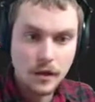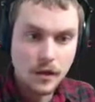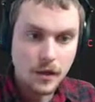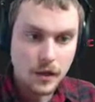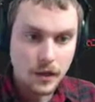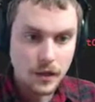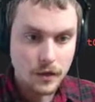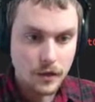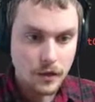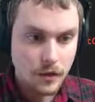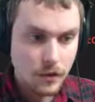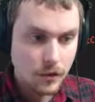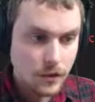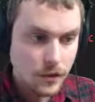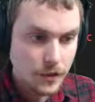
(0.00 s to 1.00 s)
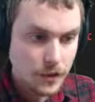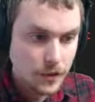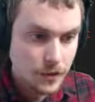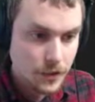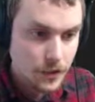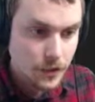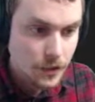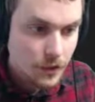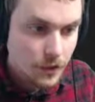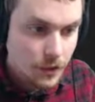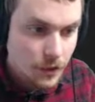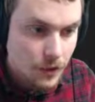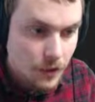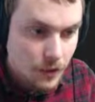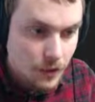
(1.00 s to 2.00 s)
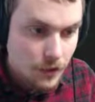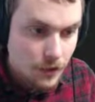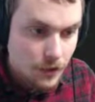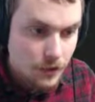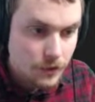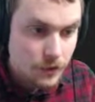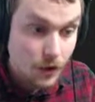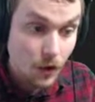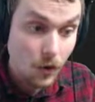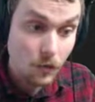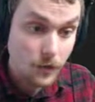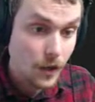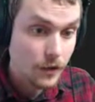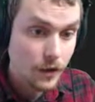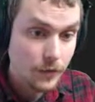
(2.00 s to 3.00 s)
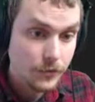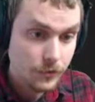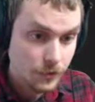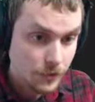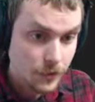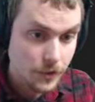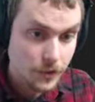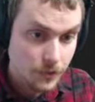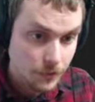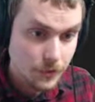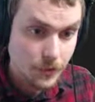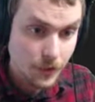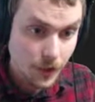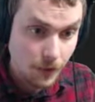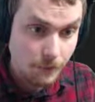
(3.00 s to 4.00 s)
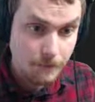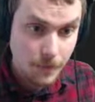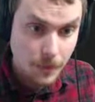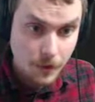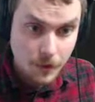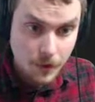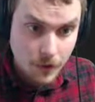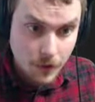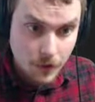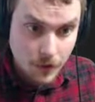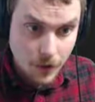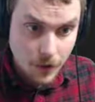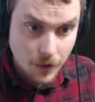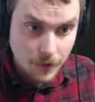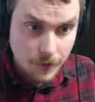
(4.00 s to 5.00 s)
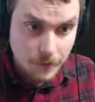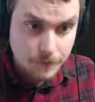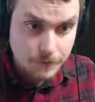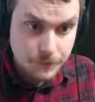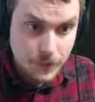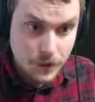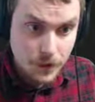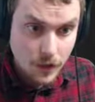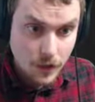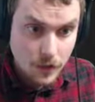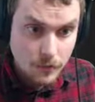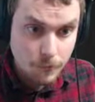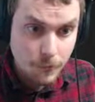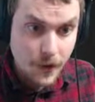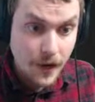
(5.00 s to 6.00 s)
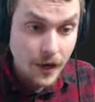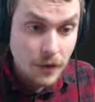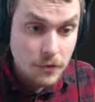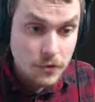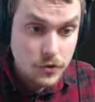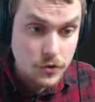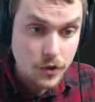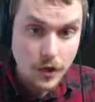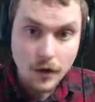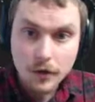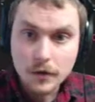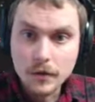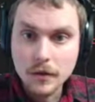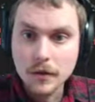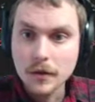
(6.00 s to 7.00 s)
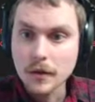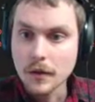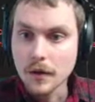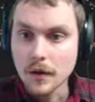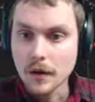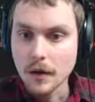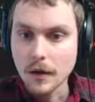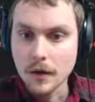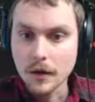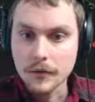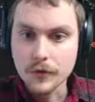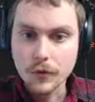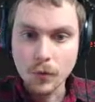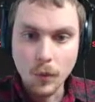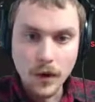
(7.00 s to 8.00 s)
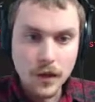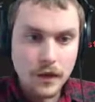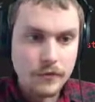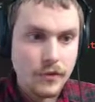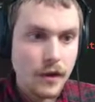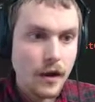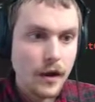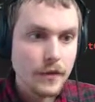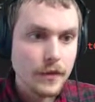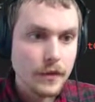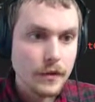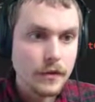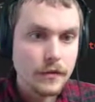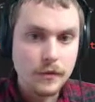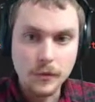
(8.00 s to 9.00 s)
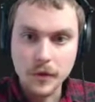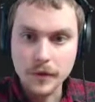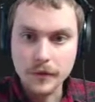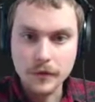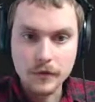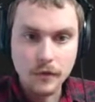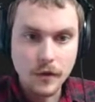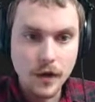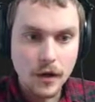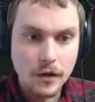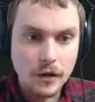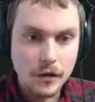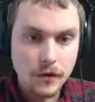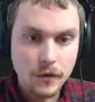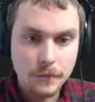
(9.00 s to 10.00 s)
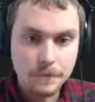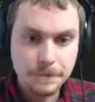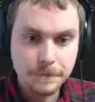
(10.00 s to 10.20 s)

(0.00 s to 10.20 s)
in the, oh yeah, absolutely. Yeah. Um, in PowerShell, uh, so the way I've got this, let me get this out of here.